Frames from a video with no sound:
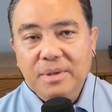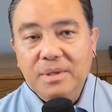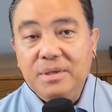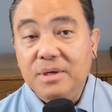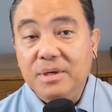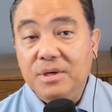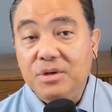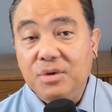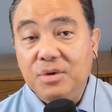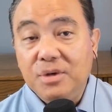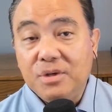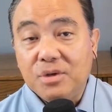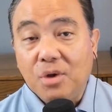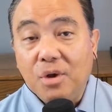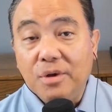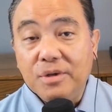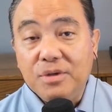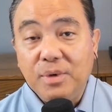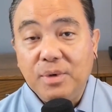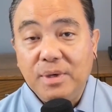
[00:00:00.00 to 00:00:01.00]
This issue is
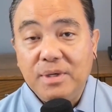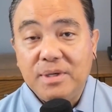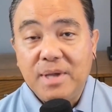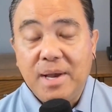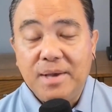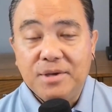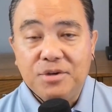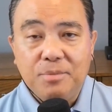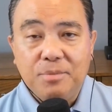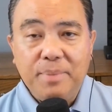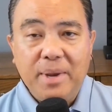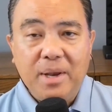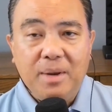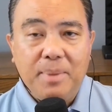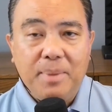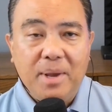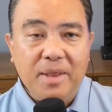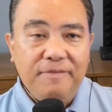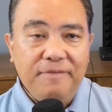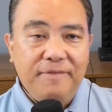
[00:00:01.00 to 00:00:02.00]
also
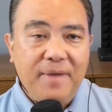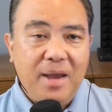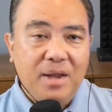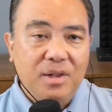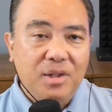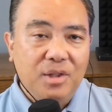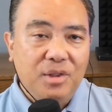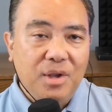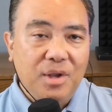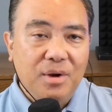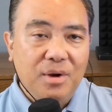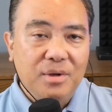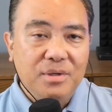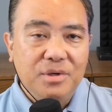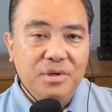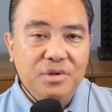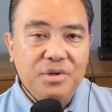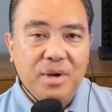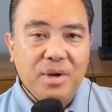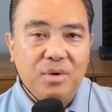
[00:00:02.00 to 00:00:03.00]
exacerbated by the fact that there is
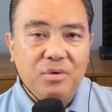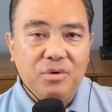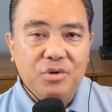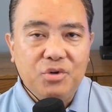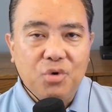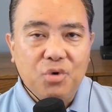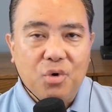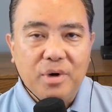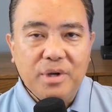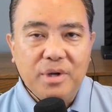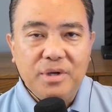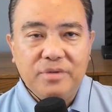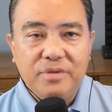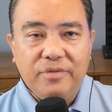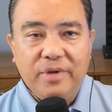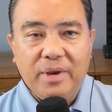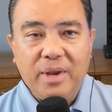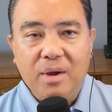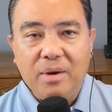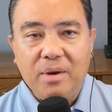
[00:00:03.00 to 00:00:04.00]
a general shortage
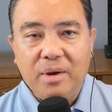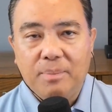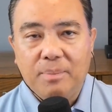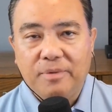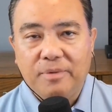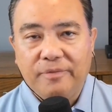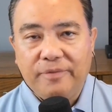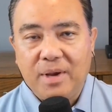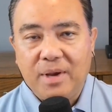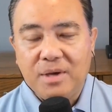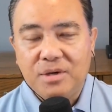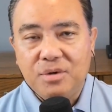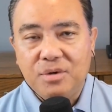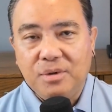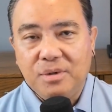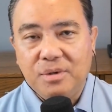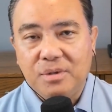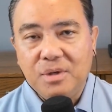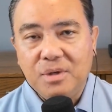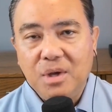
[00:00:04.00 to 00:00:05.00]
of accounting
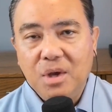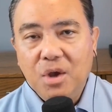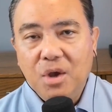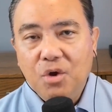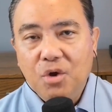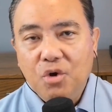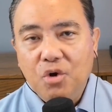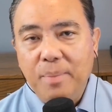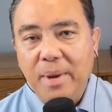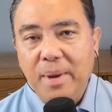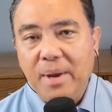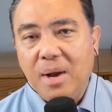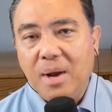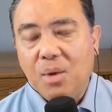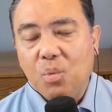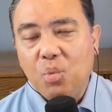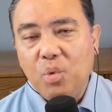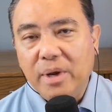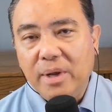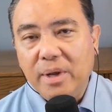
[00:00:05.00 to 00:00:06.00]
professionals who may
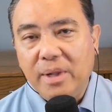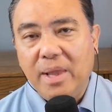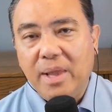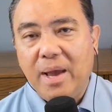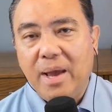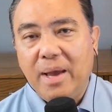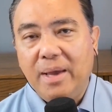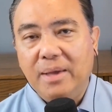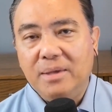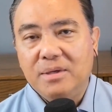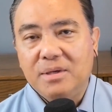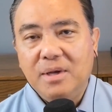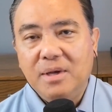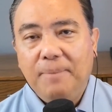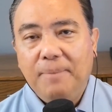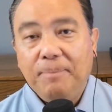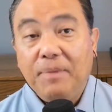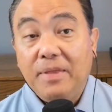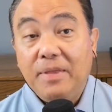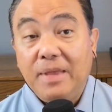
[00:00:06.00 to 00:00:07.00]
not realize
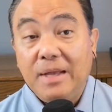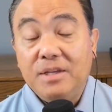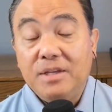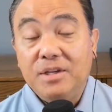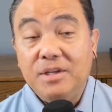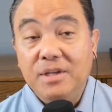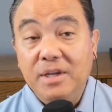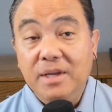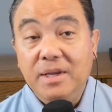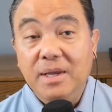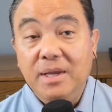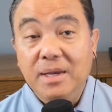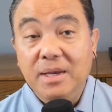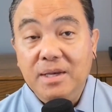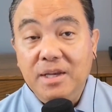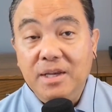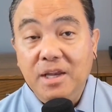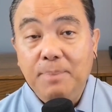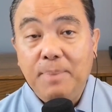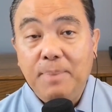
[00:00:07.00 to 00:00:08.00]
that seeking
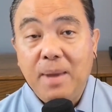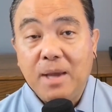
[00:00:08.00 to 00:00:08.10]
deep